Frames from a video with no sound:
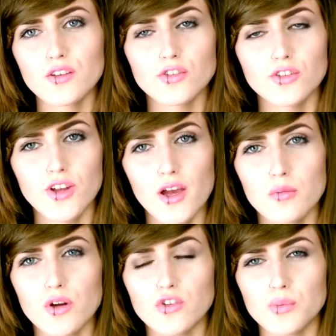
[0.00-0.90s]
So today
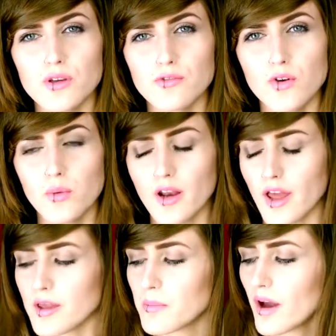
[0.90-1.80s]
I'm going to be filming
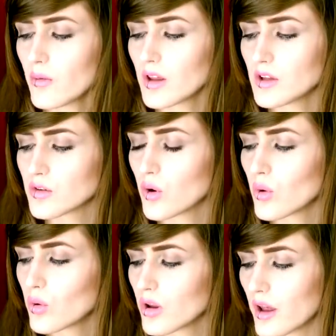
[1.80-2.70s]
a Poundland
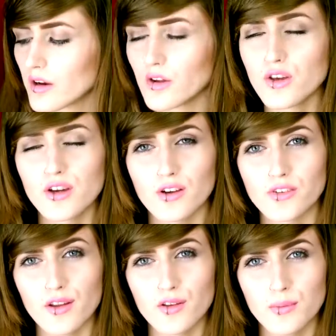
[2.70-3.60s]
haul, and I know you guys
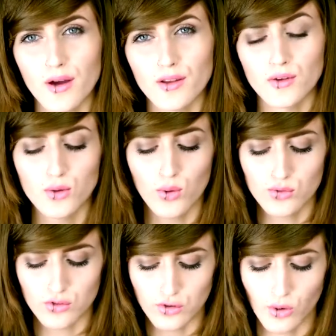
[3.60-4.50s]
like these Poundland
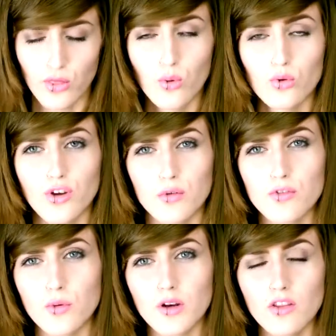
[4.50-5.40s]
hauls, so I thought I would
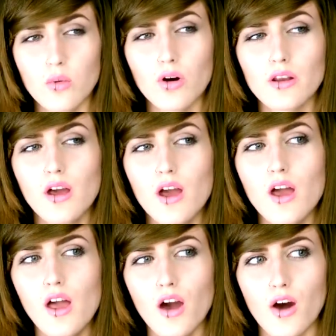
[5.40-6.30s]
film another one.
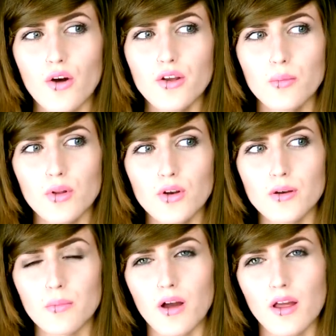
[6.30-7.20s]
I only
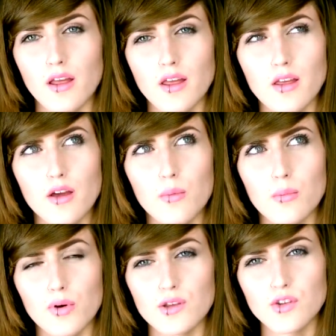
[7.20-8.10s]
uploaded my
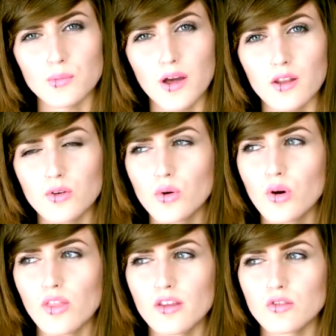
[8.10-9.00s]
previous Poundland haul,
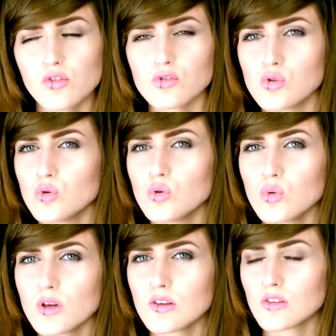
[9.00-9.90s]
I think
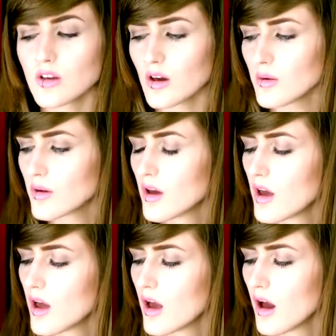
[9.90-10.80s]
2 weeks ago,
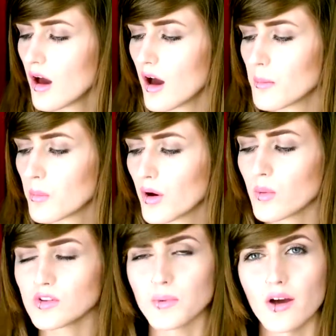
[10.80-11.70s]
but I
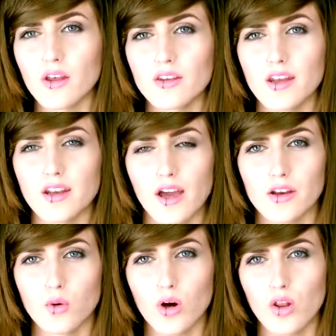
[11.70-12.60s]
went to Poundland and
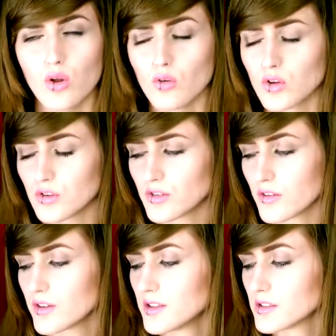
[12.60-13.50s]
had quite a lot of good
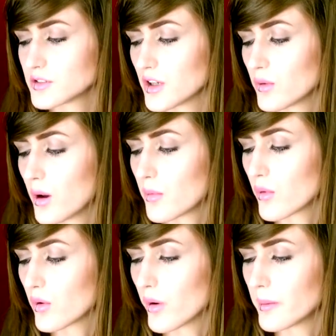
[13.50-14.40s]
stuff in, so I
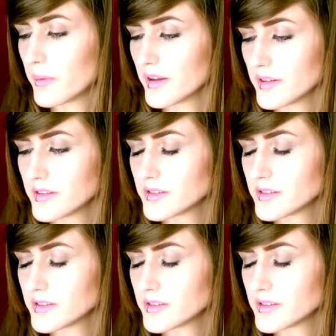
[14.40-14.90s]
brought quite a bit.